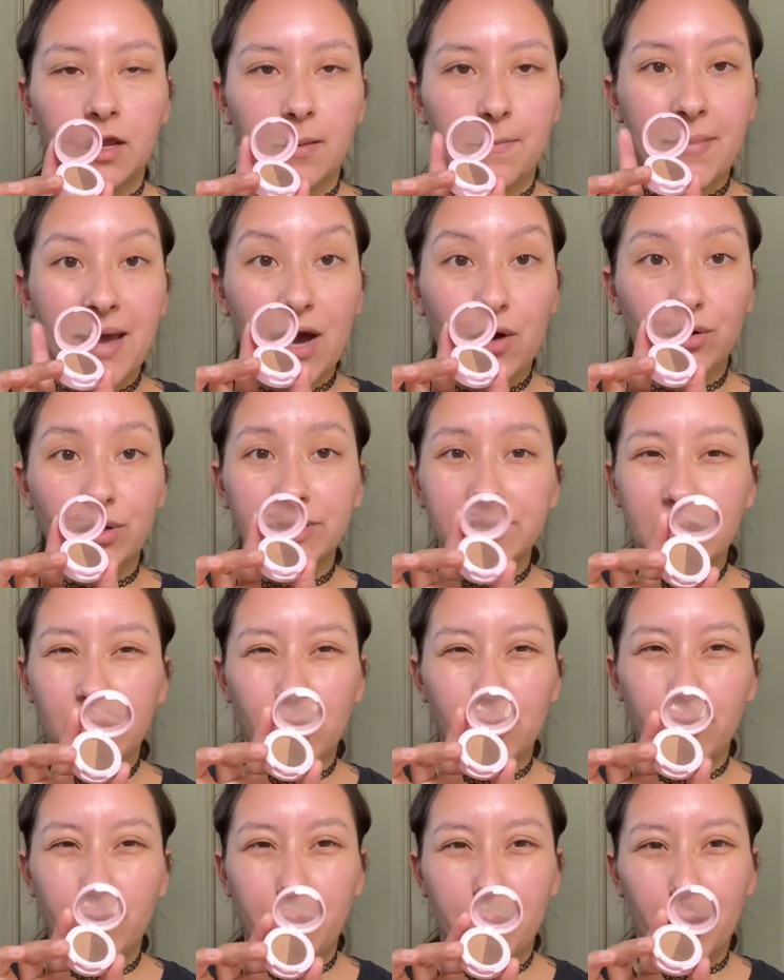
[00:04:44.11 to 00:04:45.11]
powders that are
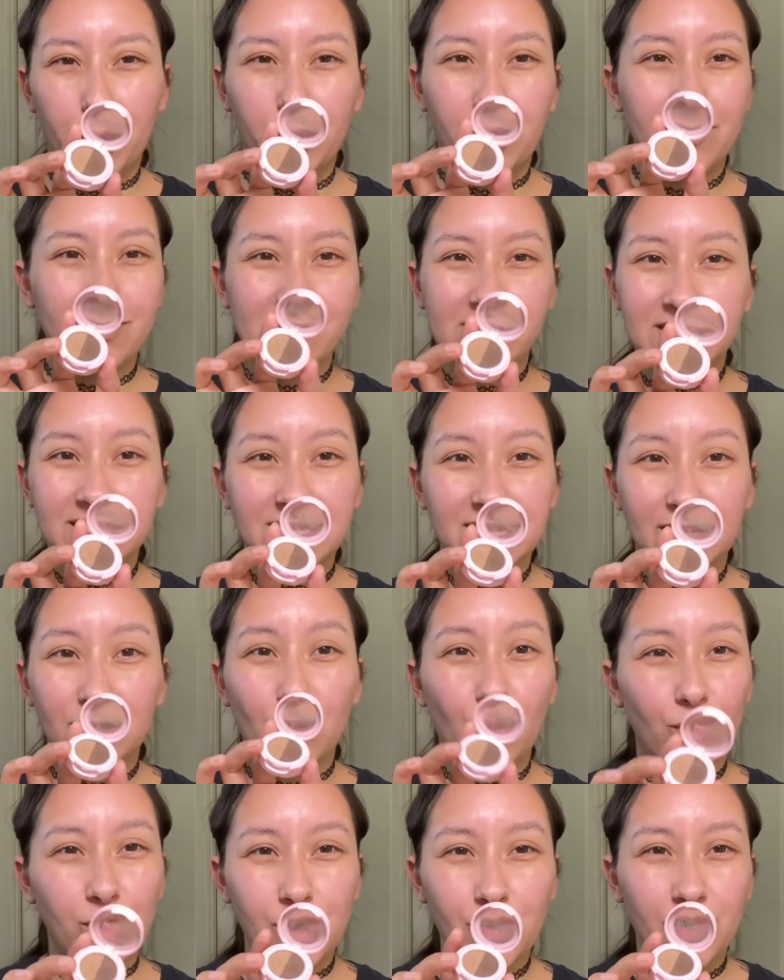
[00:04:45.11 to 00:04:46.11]
on the market. This is like
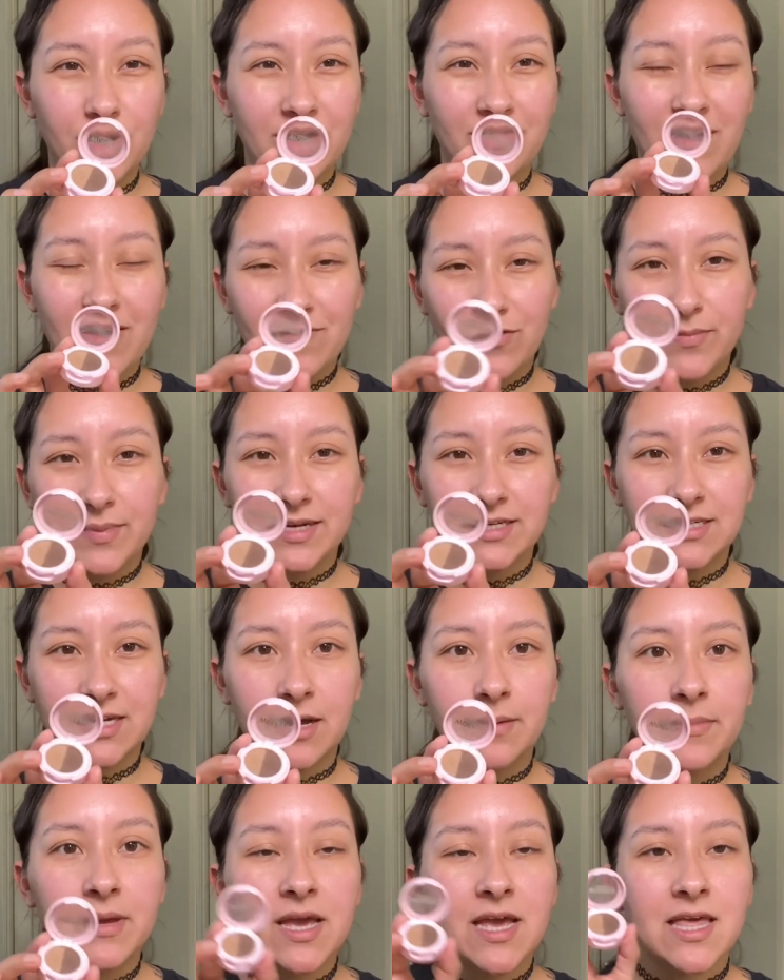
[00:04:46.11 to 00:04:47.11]
the only one I've ever picked
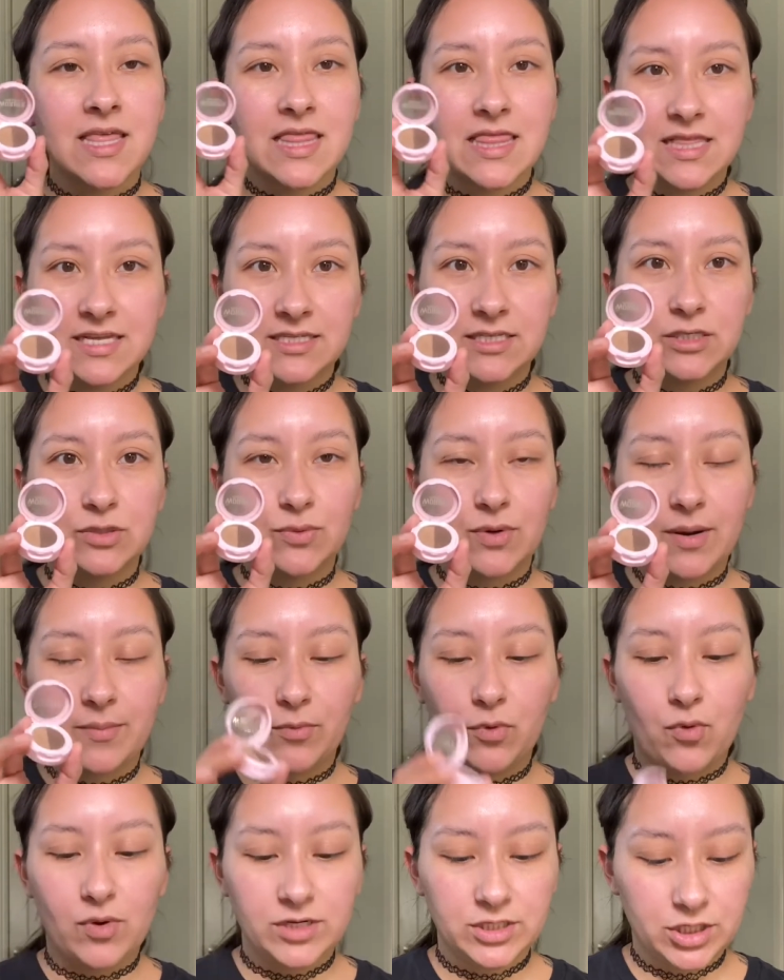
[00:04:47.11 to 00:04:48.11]
up, and this is what
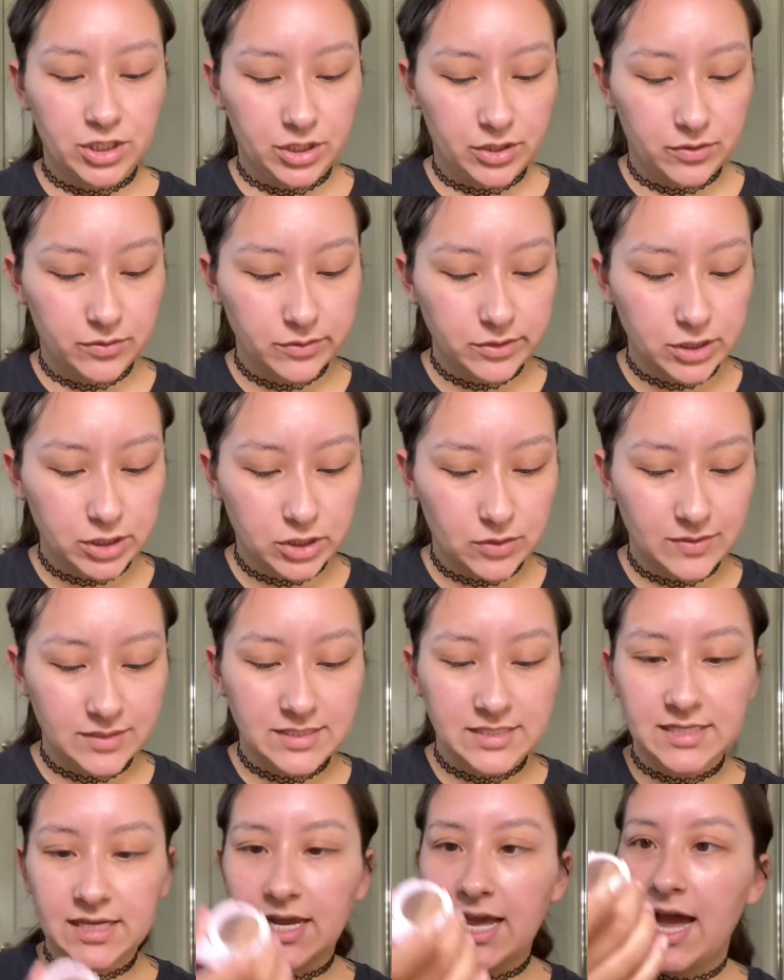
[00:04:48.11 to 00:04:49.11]
I'm going to use. So
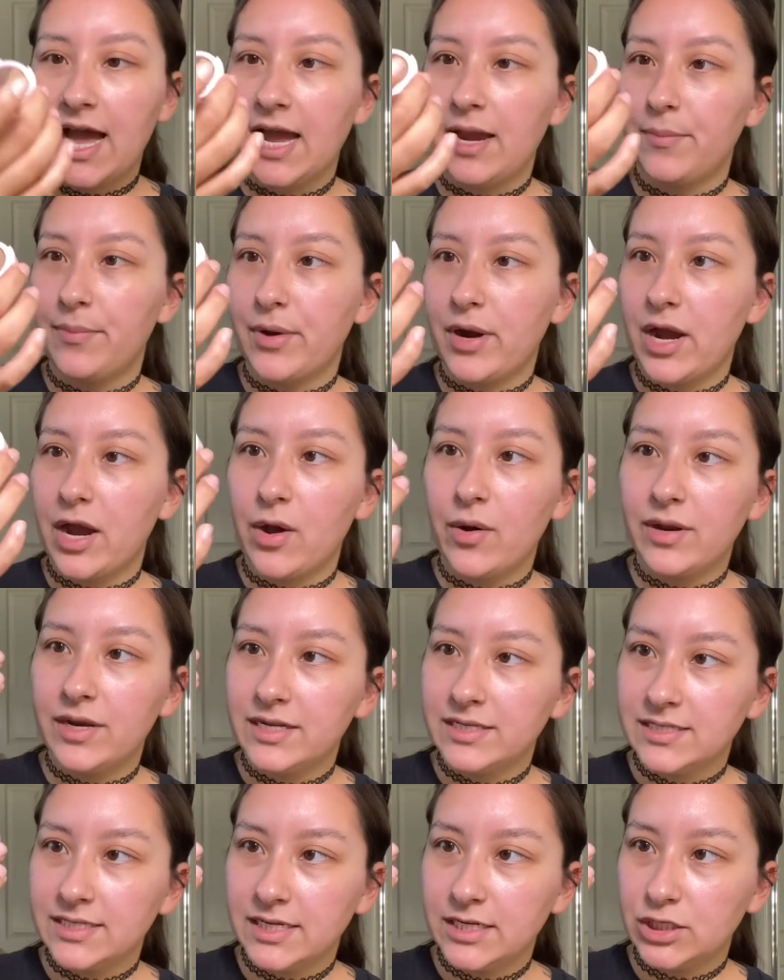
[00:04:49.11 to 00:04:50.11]
it's the Eyebrow, and
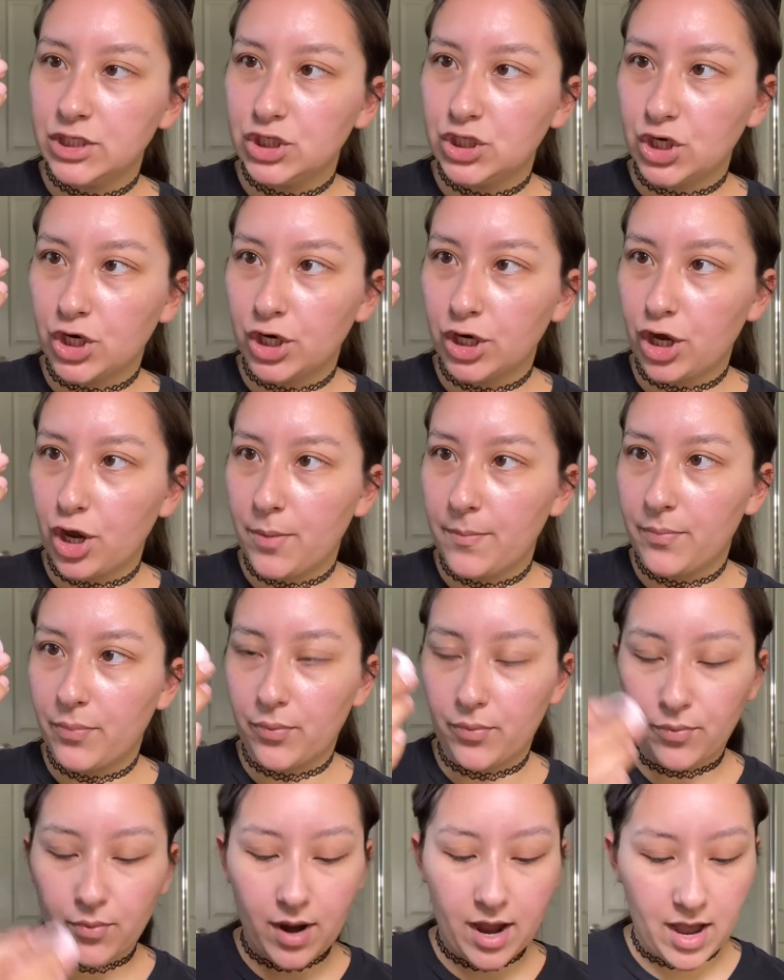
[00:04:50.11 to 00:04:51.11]
it's in dark
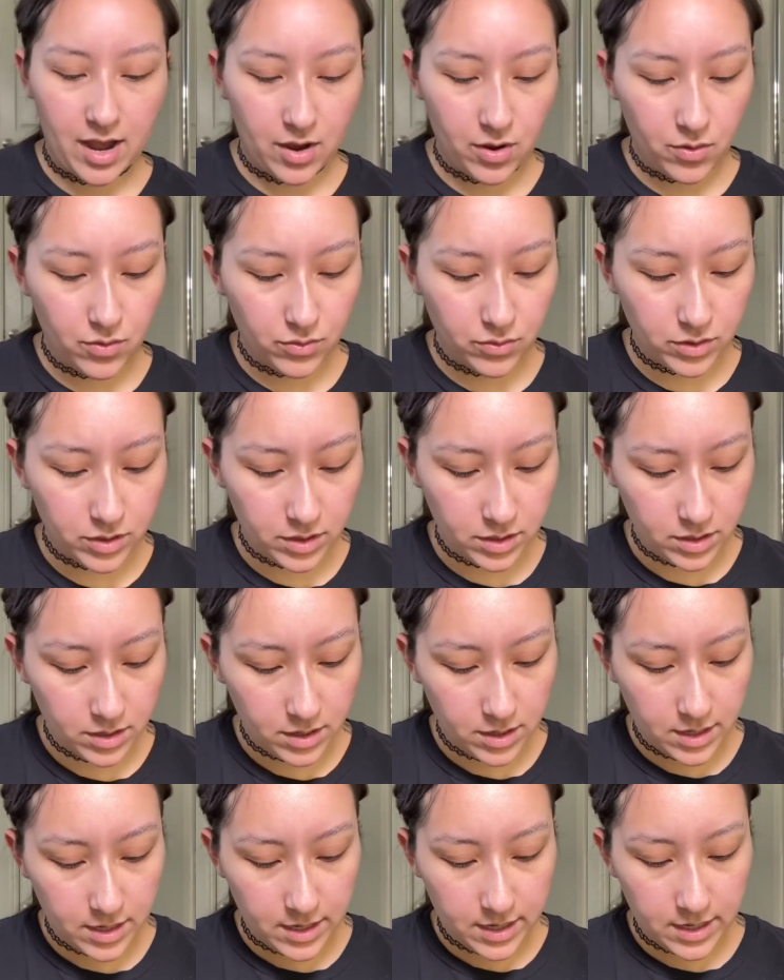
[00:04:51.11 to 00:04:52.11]
brown,
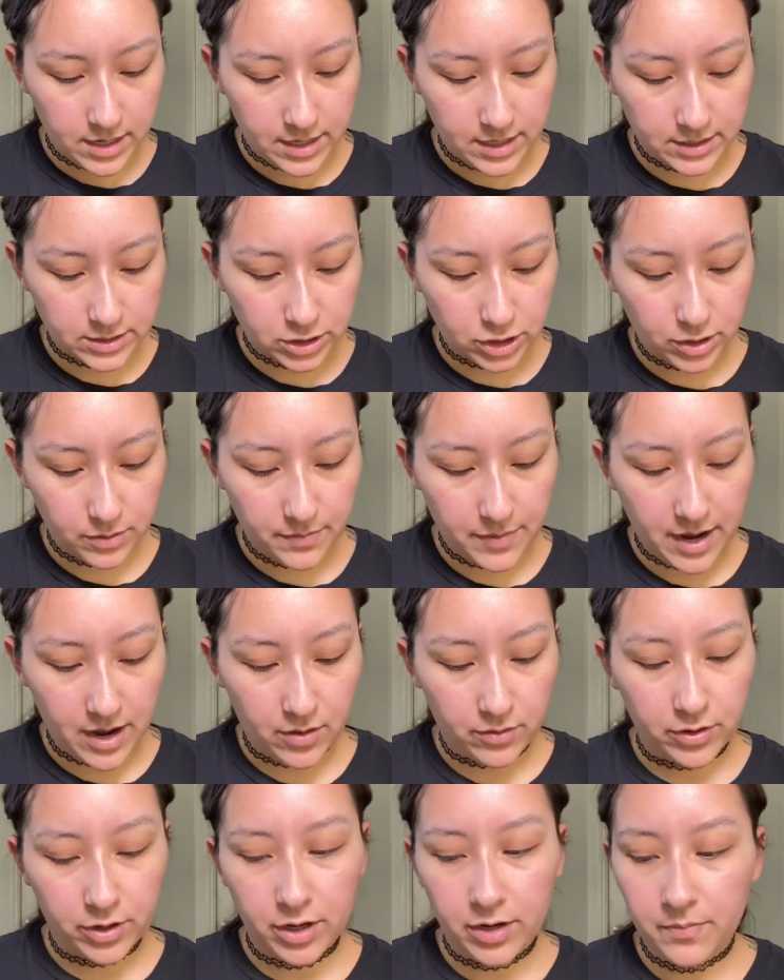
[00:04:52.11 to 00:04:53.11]
and it's her
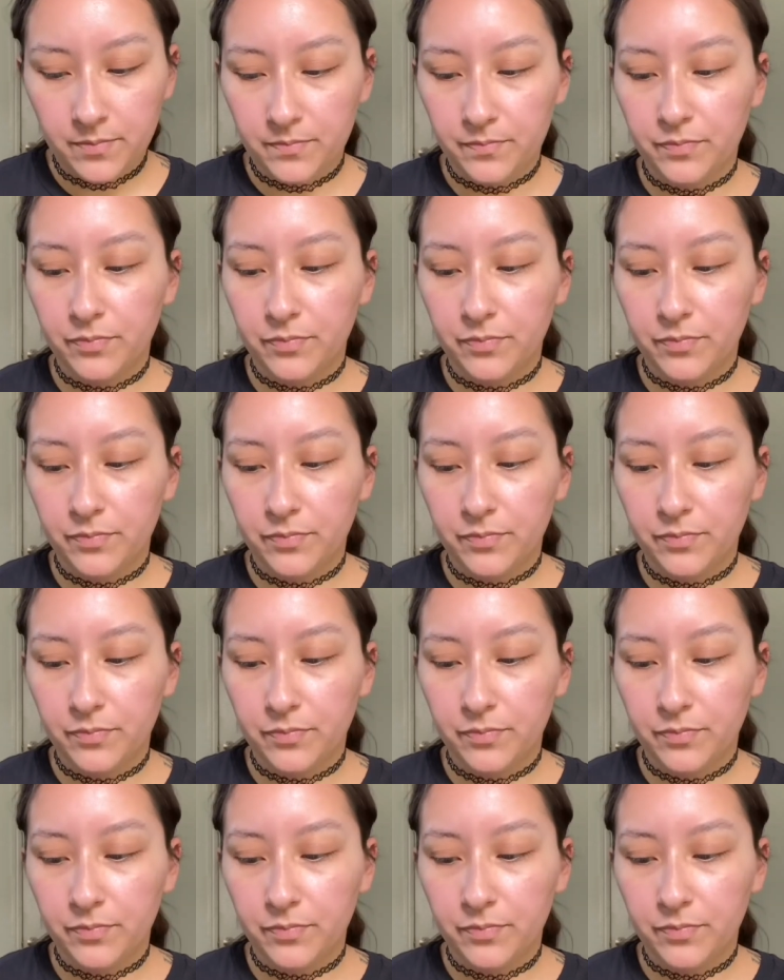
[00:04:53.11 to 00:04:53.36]
powder.